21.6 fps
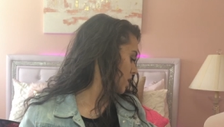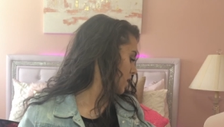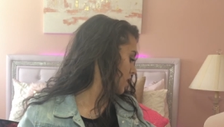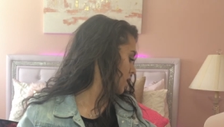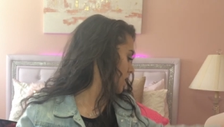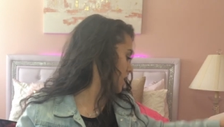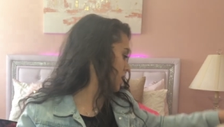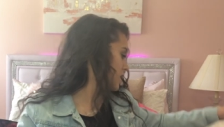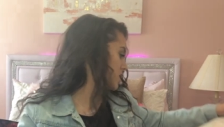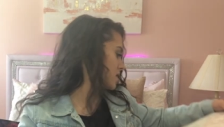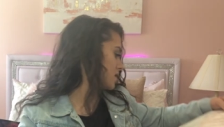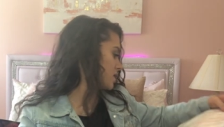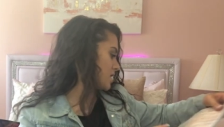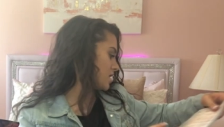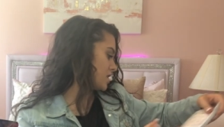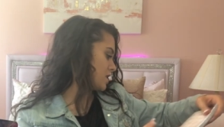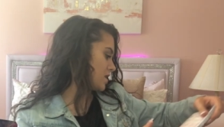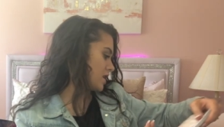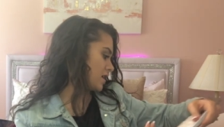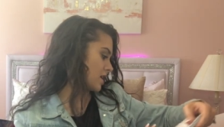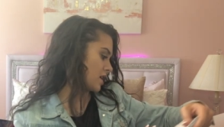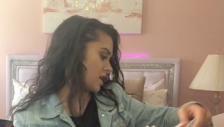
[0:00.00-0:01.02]
And then
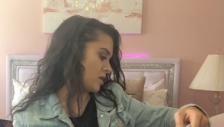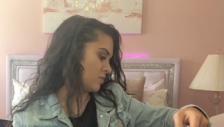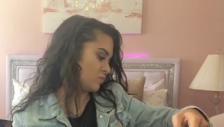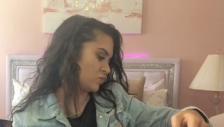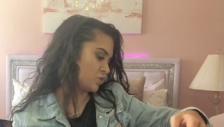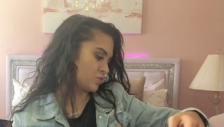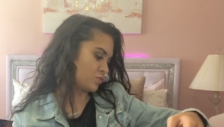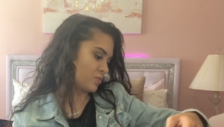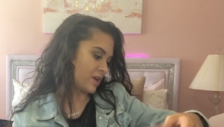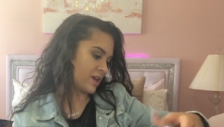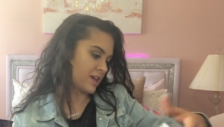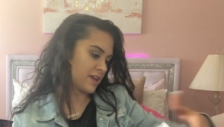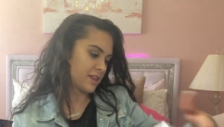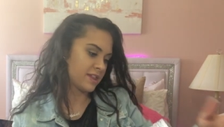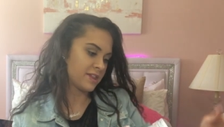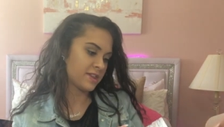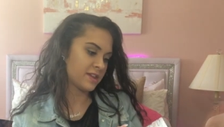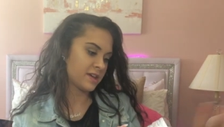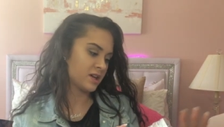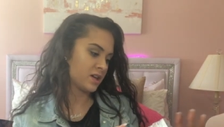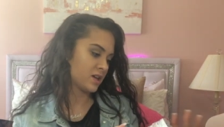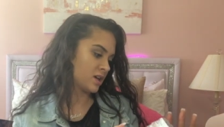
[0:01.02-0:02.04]
it comes
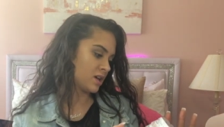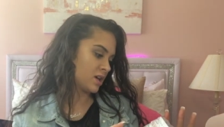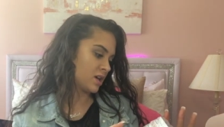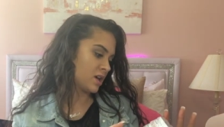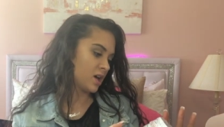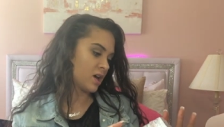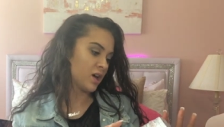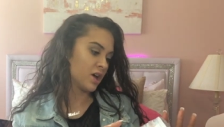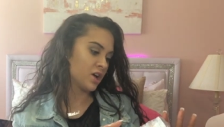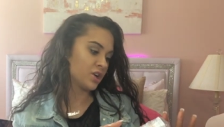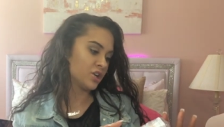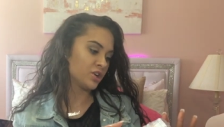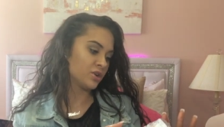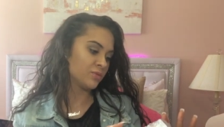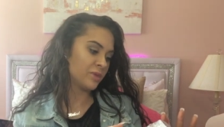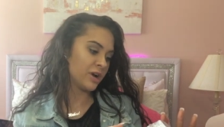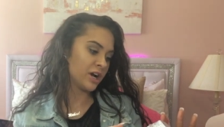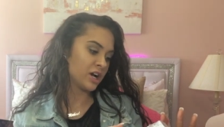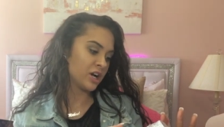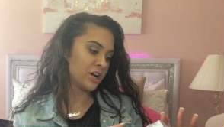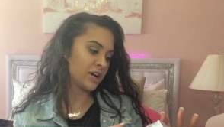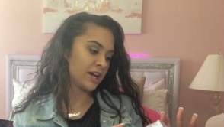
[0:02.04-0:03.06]
with your
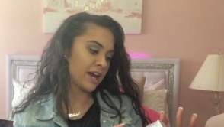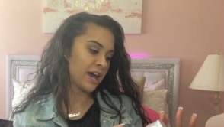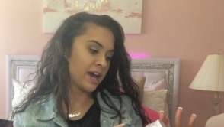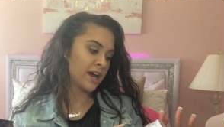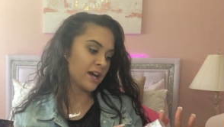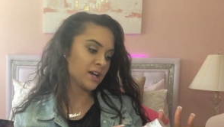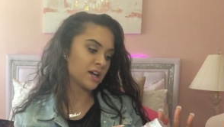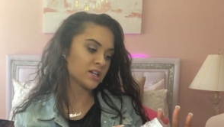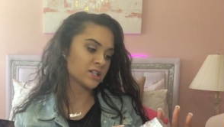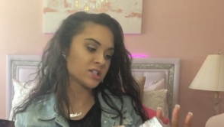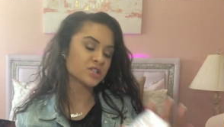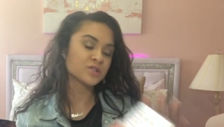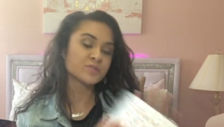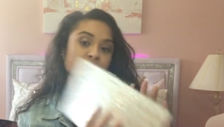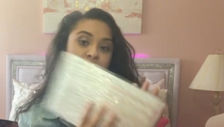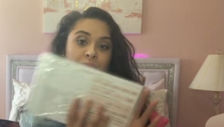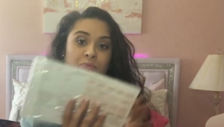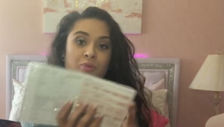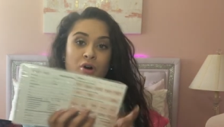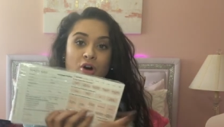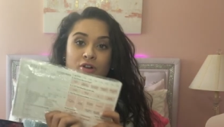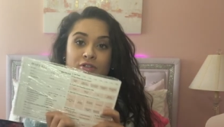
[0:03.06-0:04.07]
Mary Kay customer
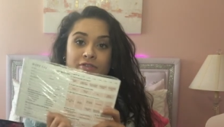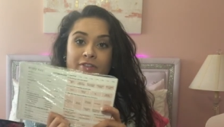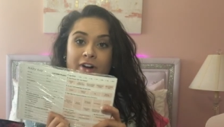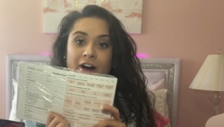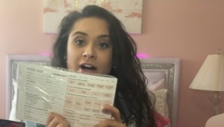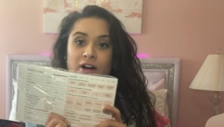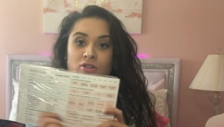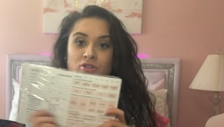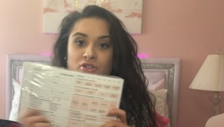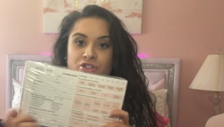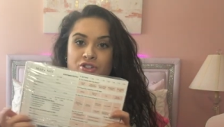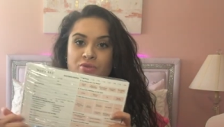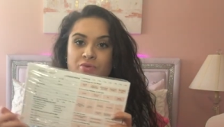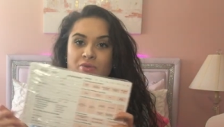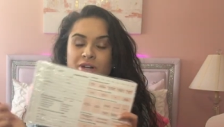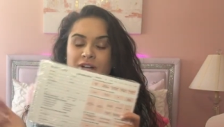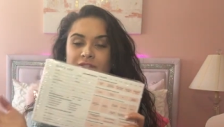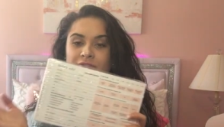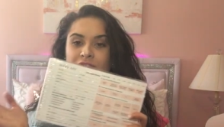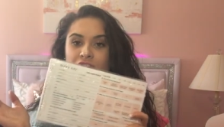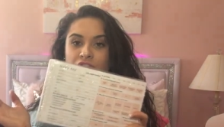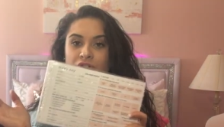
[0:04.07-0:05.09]
profile, so
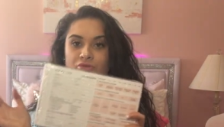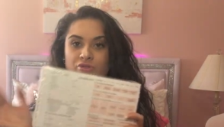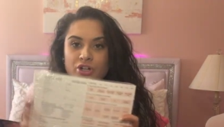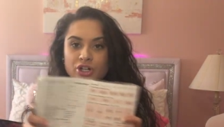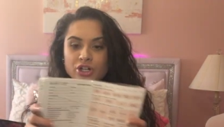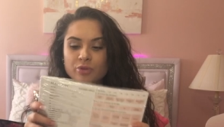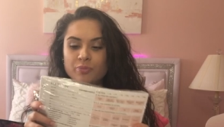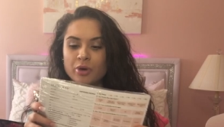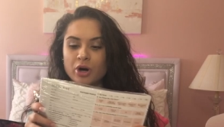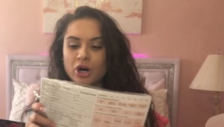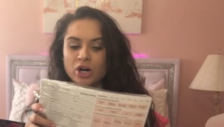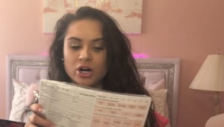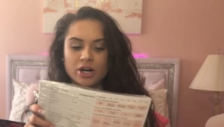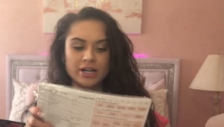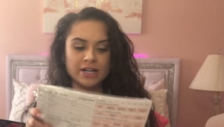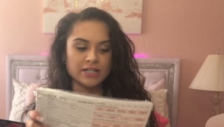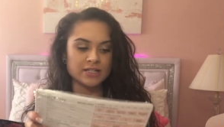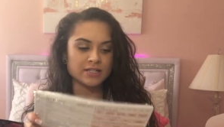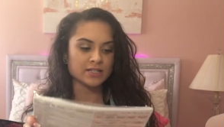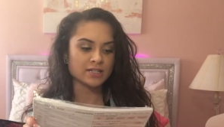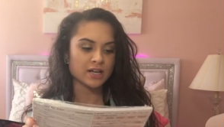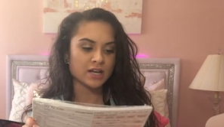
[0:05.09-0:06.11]
whenever you throw your
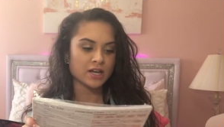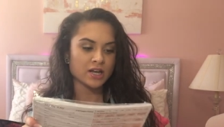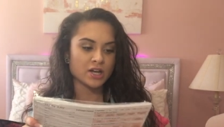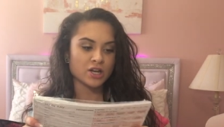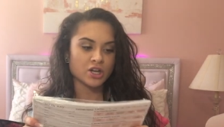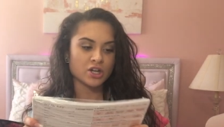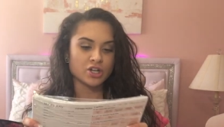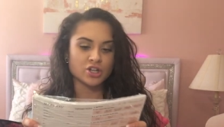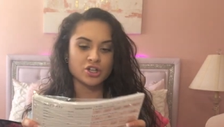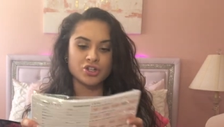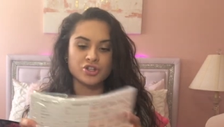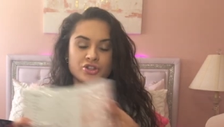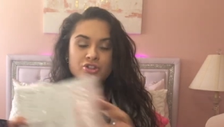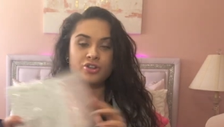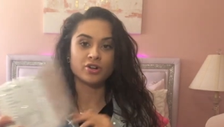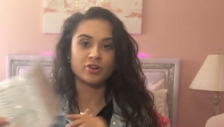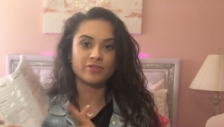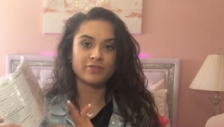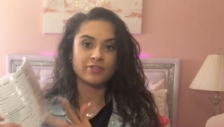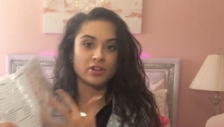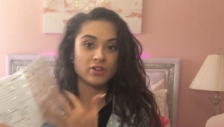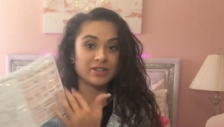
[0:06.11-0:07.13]
parties,
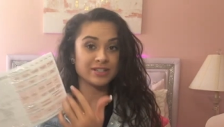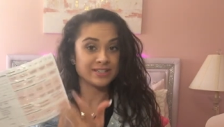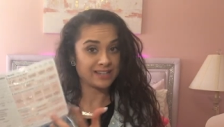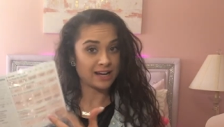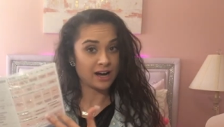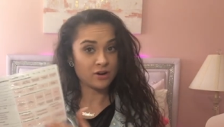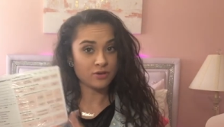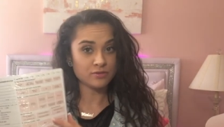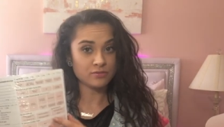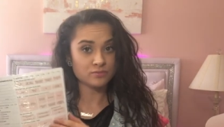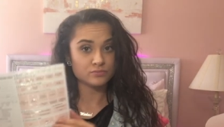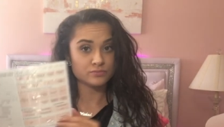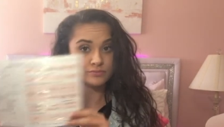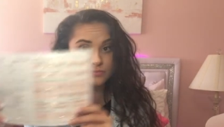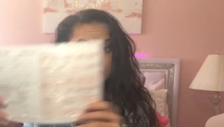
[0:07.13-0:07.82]
they'll fill this out.